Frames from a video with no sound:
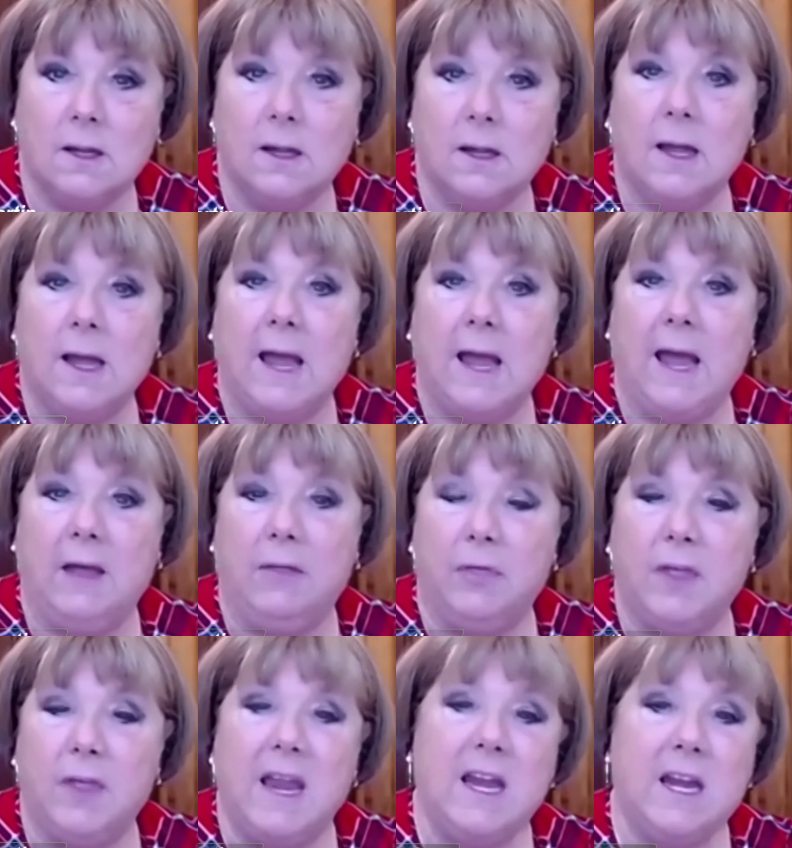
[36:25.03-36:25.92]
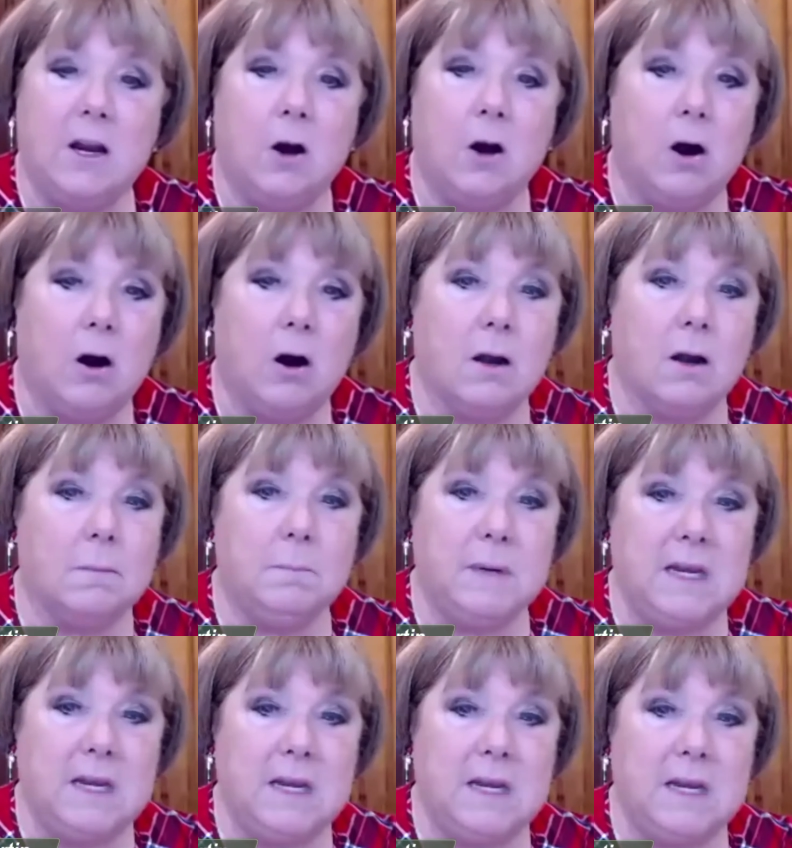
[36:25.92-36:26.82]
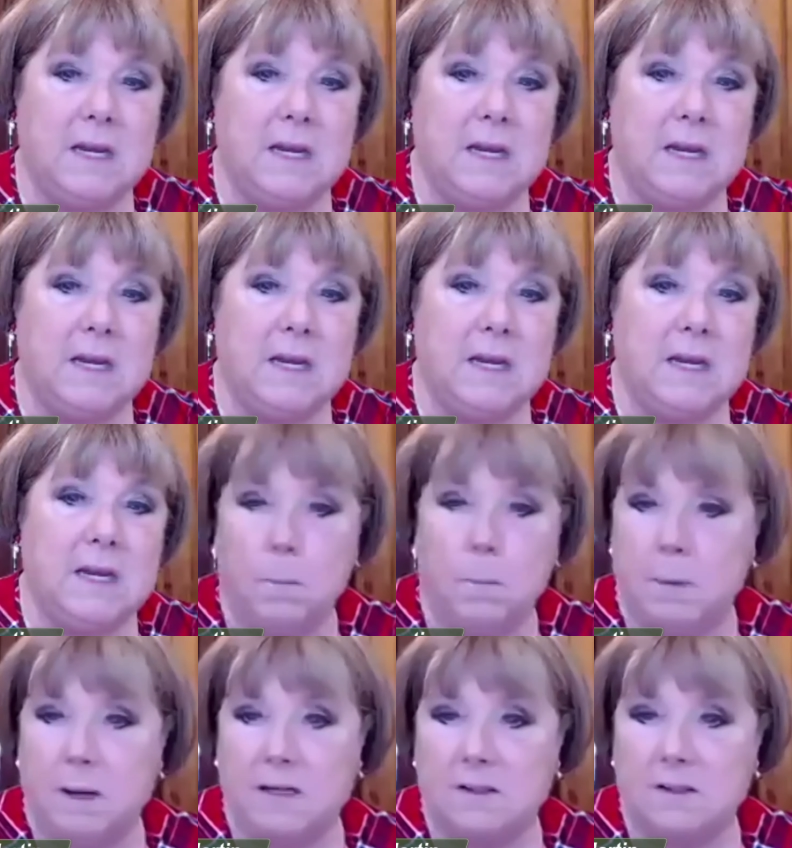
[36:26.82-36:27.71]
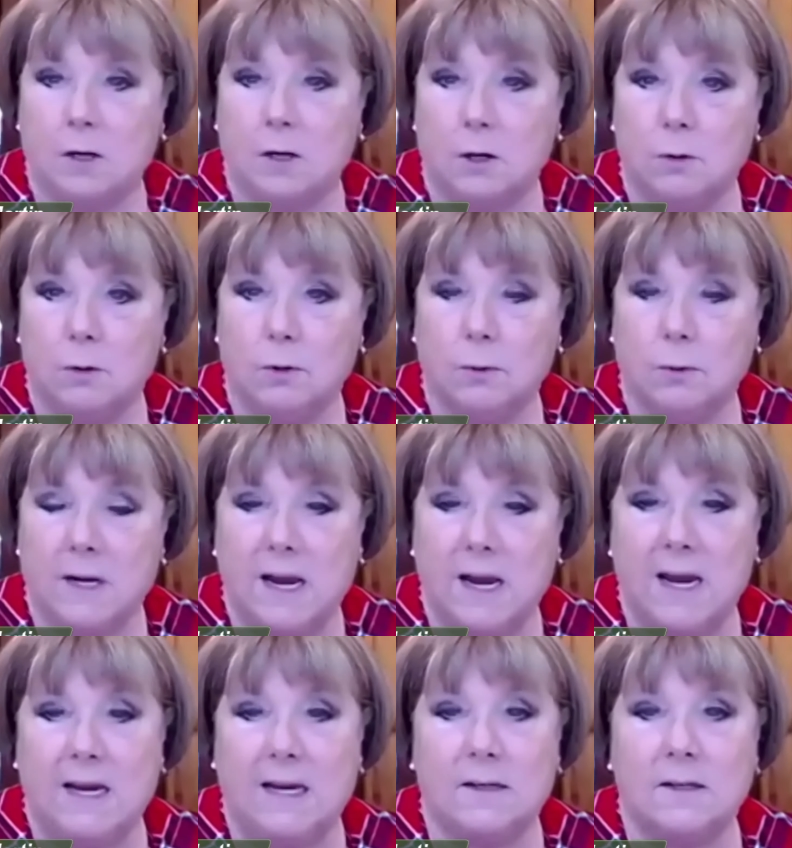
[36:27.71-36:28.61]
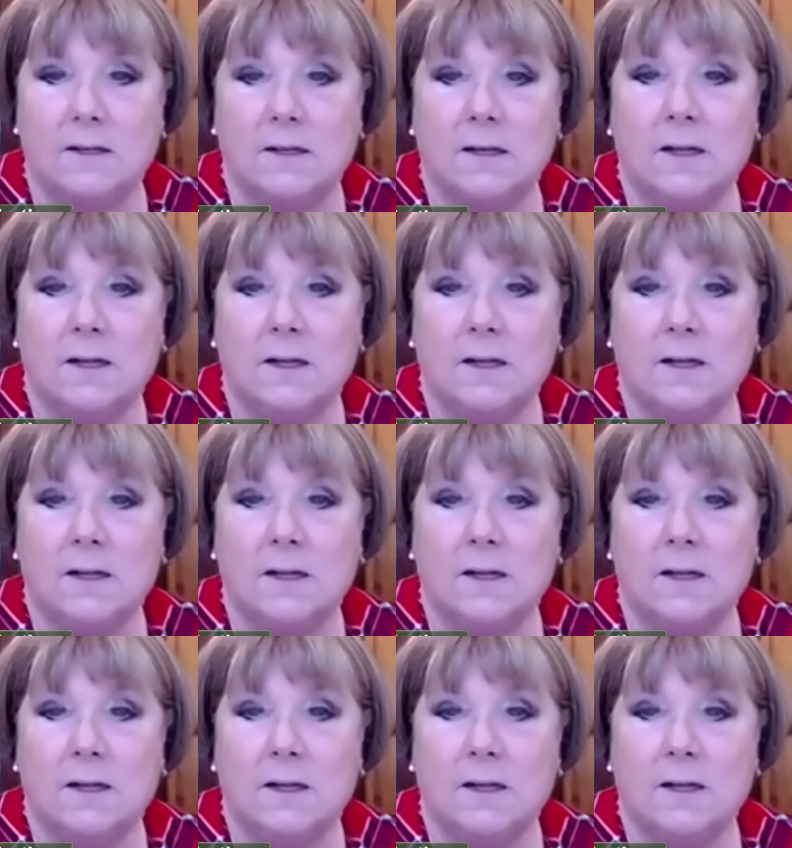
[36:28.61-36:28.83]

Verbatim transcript: And they are beings that help us co-create.